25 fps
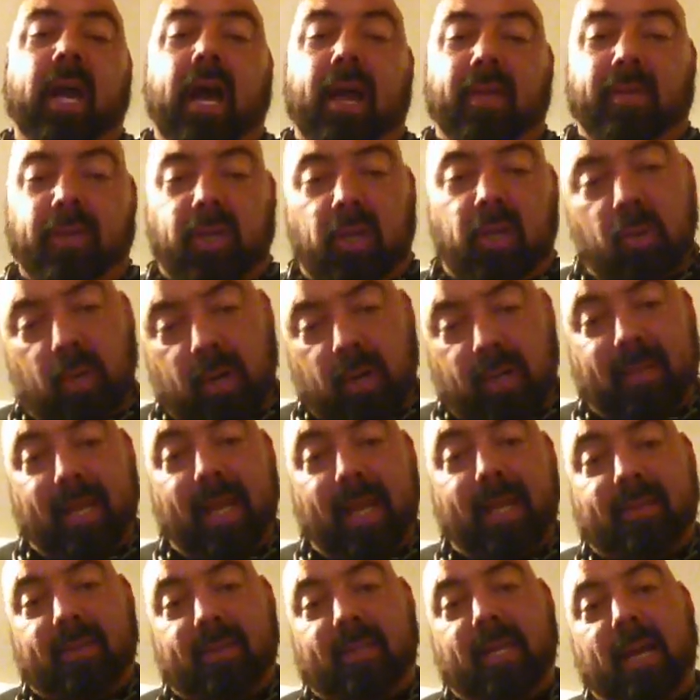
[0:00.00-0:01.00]
I think you want to
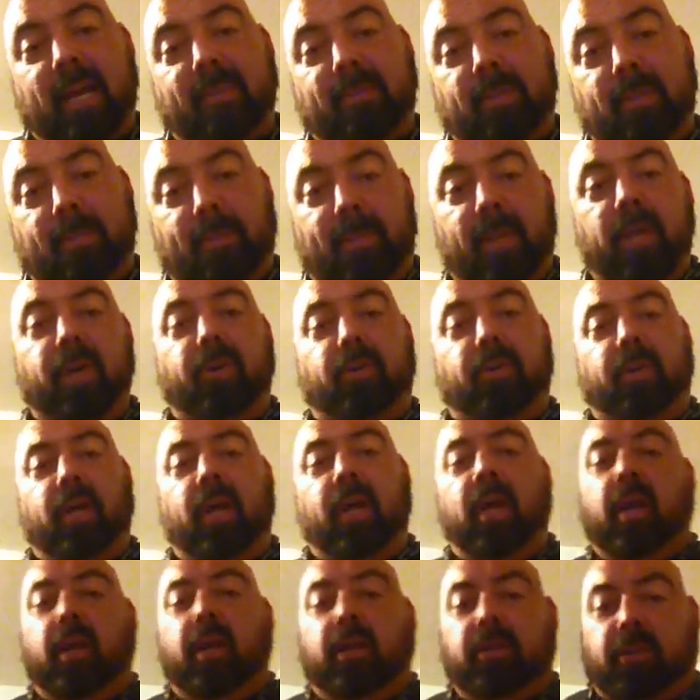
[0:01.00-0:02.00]
take the time to build
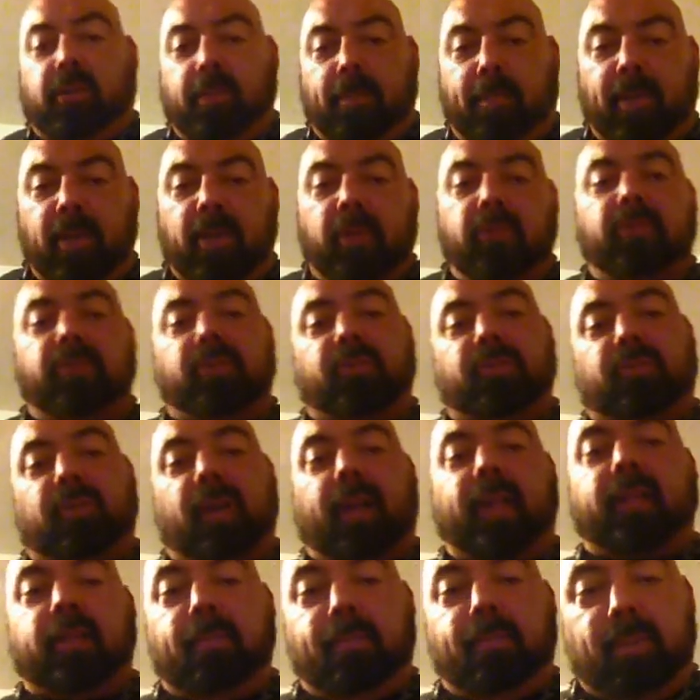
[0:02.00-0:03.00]
your
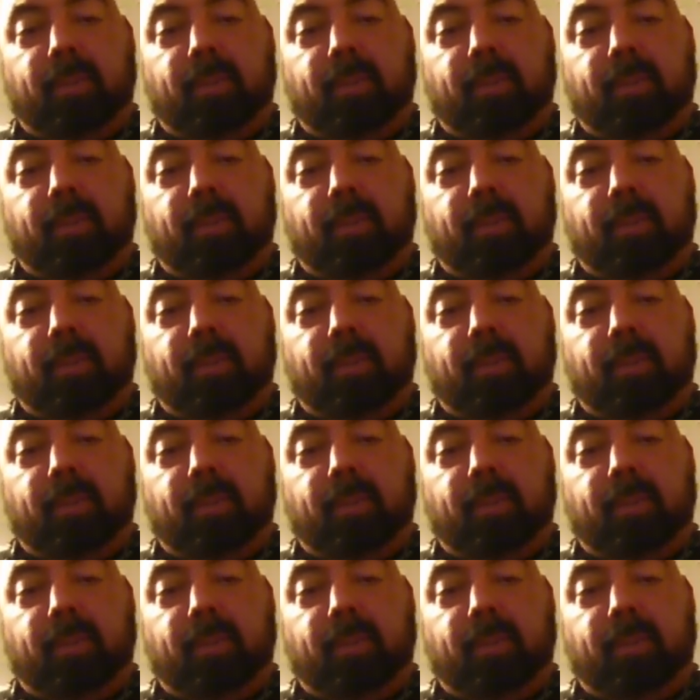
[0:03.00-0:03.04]
strength,